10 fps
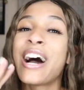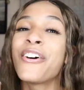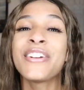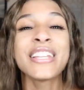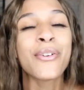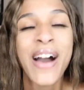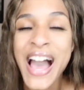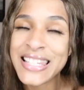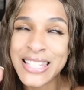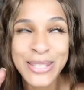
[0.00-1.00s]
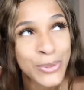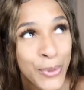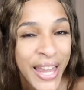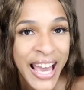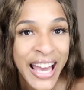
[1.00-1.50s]
Yeah, I already know I had to
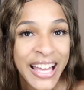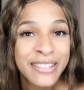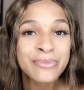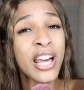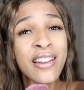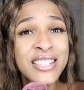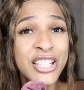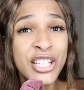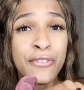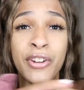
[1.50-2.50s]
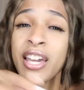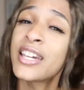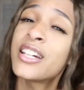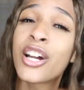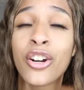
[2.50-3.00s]
do that. Shout out to Shein for
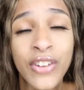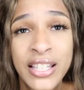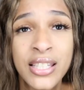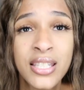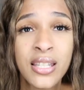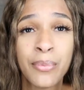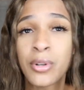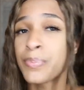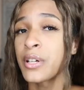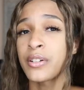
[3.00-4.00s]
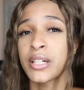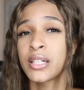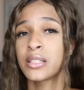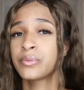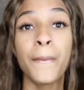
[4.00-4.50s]
getting your girl right this summer,
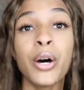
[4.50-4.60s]
period.